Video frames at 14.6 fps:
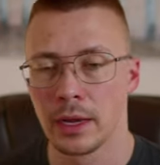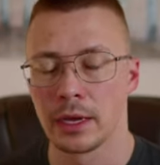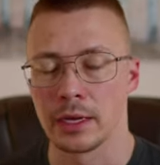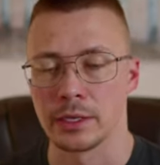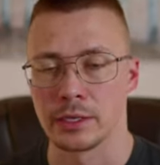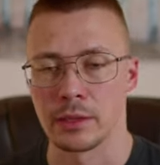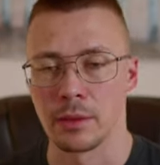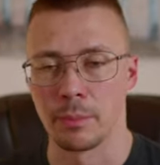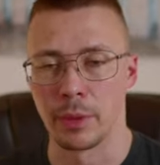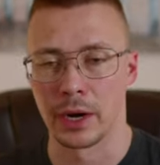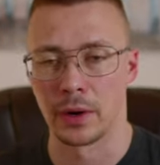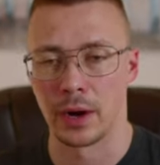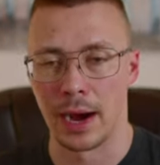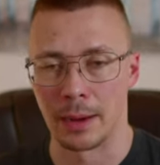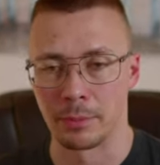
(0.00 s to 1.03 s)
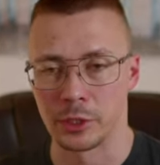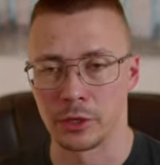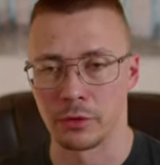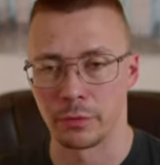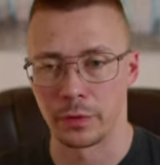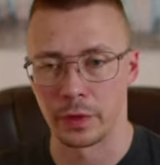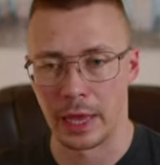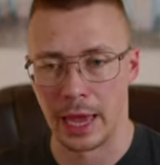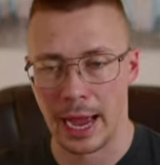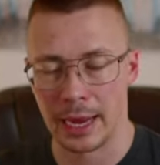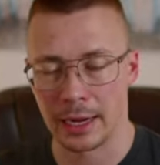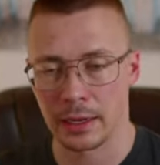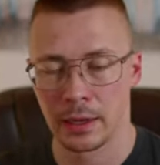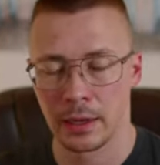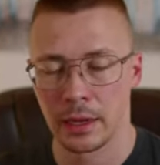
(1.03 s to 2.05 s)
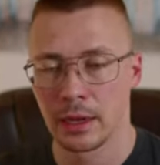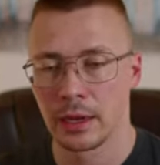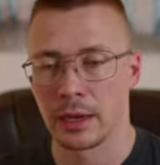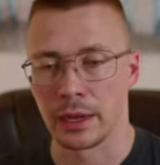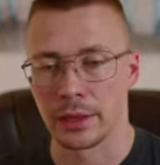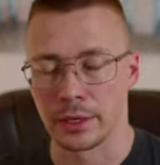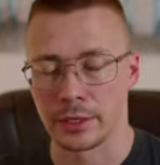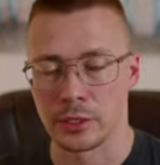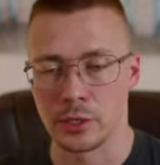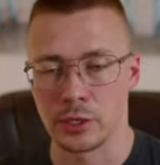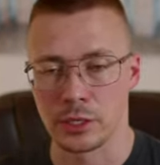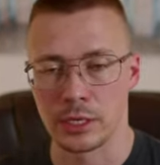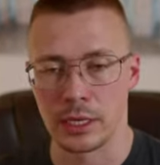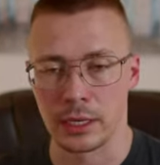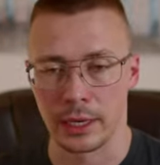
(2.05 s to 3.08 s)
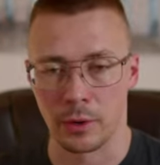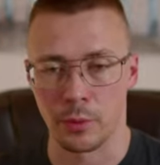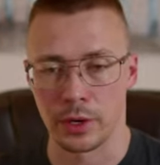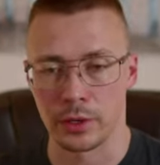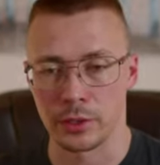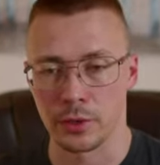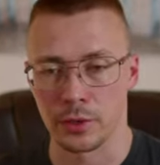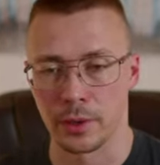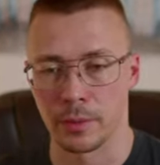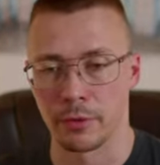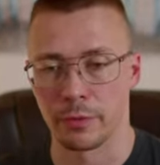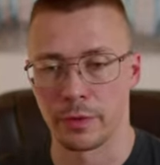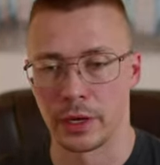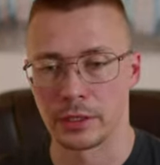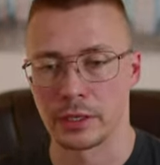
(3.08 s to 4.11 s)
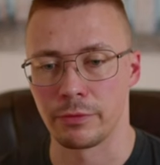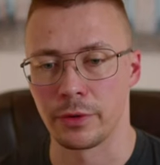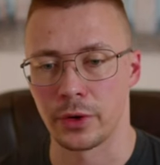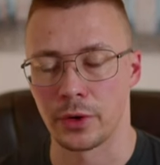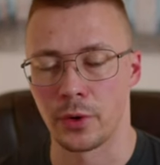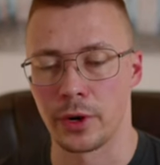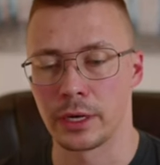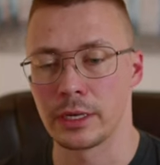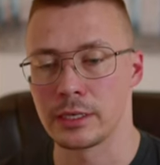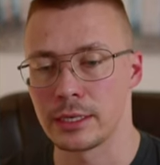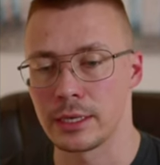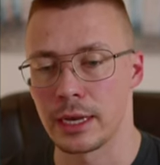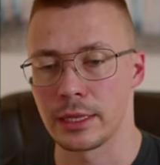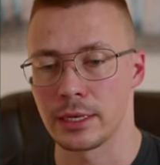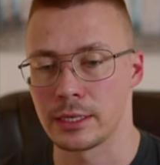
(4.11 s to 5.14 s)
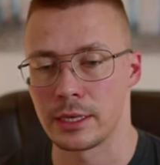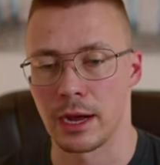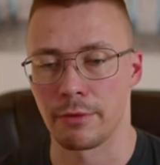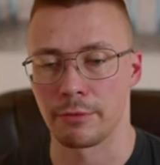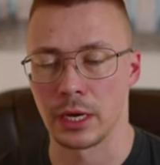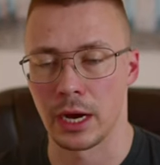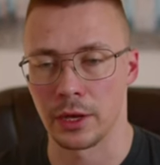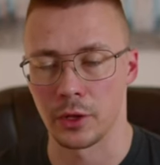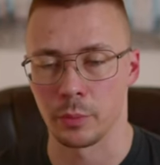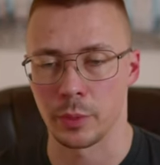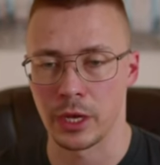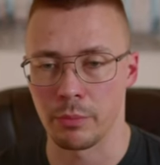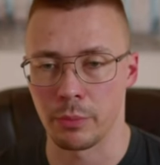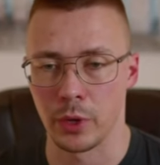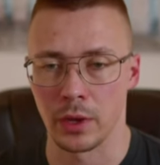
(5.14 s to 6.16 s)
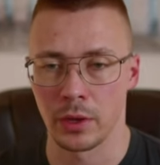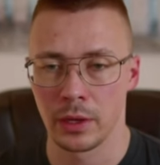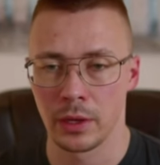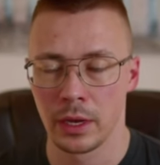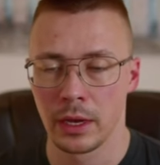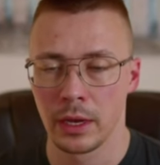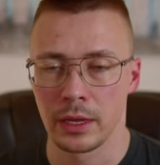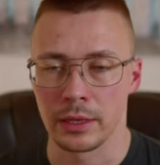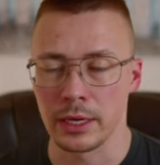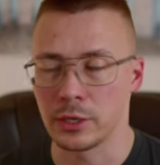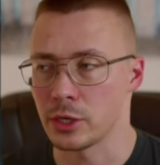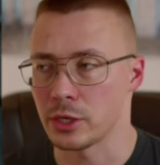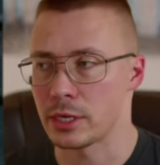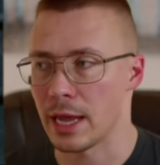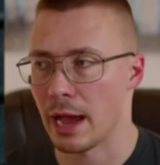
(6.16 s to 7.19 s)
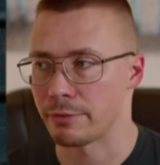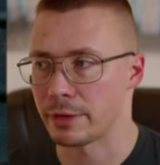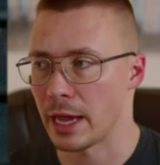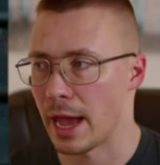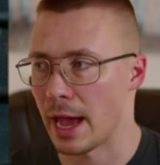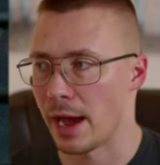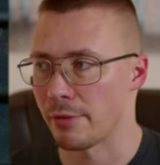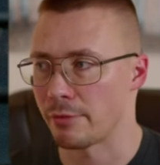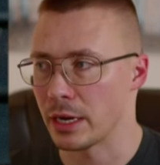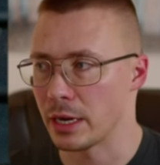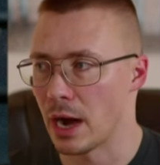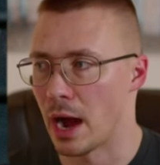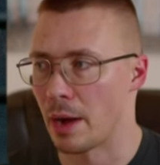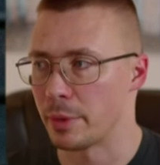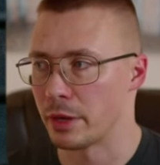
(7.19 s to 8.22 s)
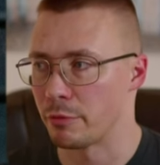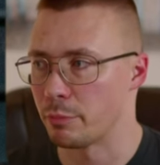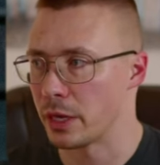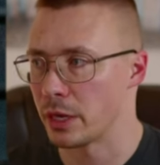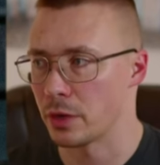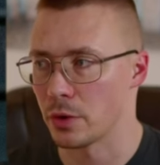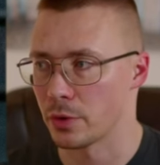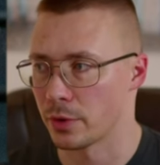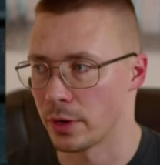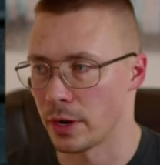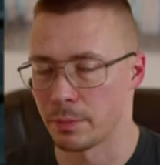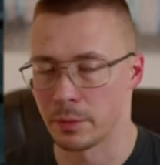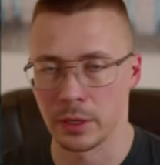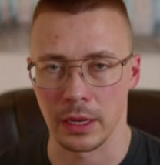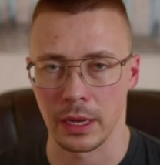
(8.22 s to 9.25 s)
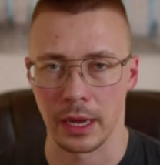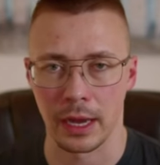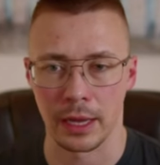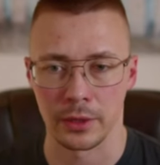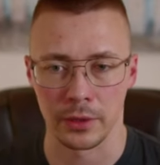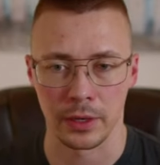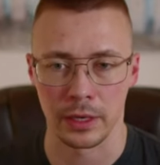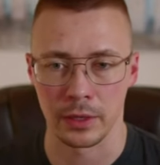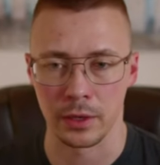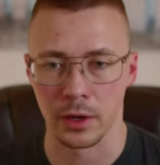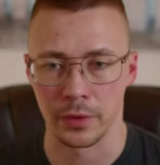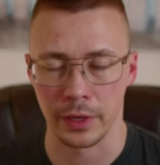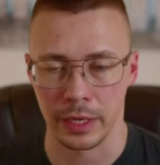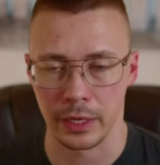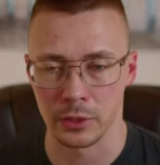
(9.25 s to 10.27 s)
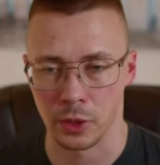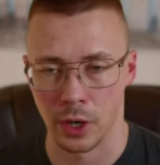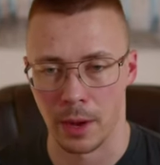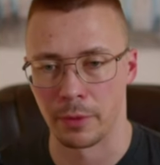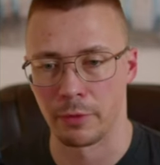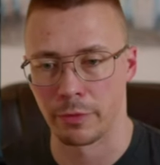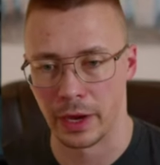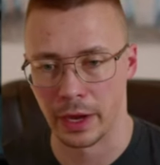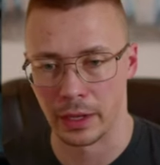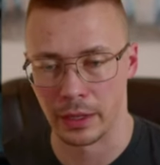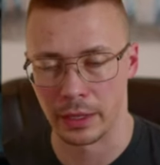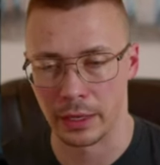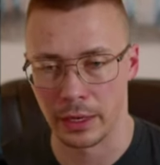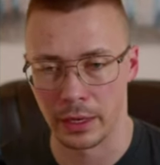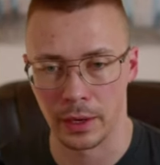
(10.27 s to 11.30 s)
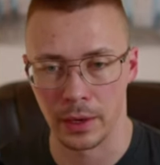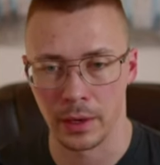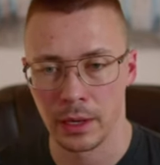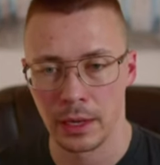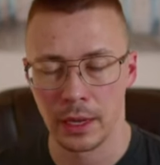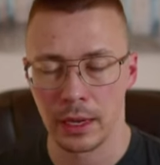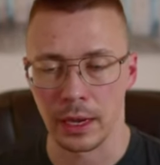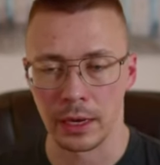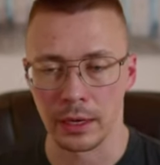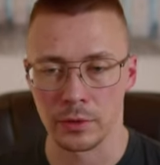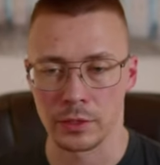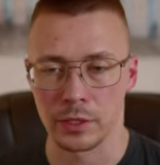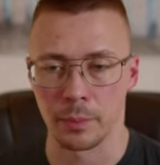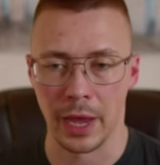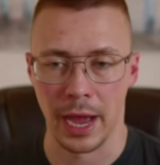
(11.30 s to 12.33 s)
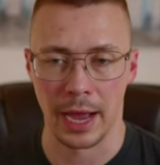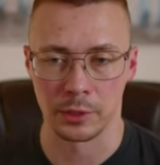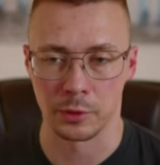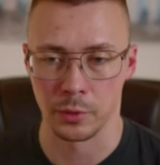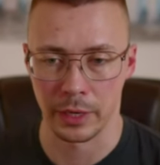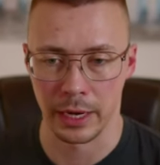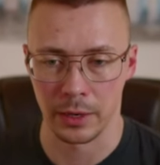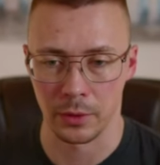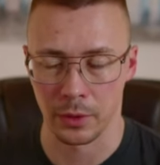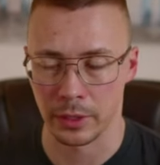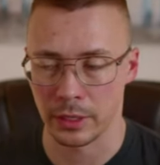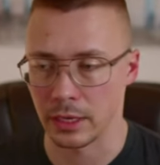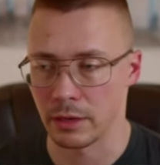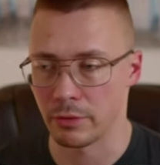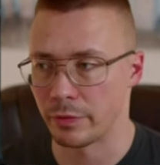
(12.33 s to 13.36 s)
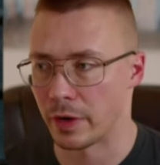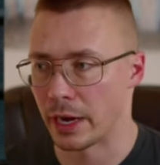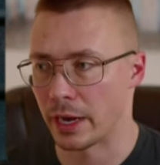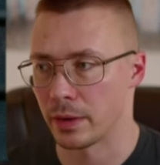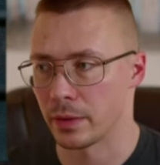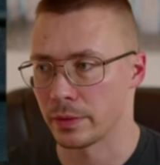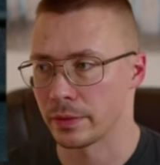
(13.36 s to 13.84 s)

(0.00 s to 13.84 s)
is the better option for that. Unless you just need like one or two encrypted files. If you're going to send this stuff to other people, they just have to have a copy of PicoCrypt and they're good to go. They can drop the file in here and use the password and or key file